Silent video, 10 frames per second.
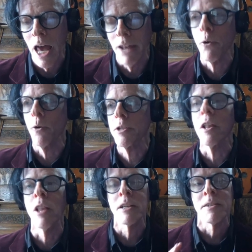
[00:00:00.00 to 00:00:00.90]
and of course,
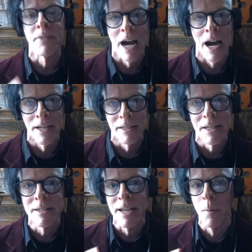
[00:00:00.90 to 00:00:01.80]
lots of guides
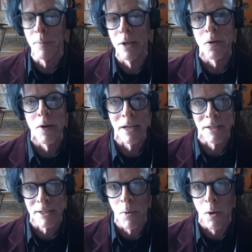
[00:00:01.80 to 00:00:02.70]
to help you as a
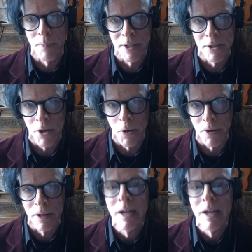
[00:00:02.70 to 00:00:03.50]
small business owner.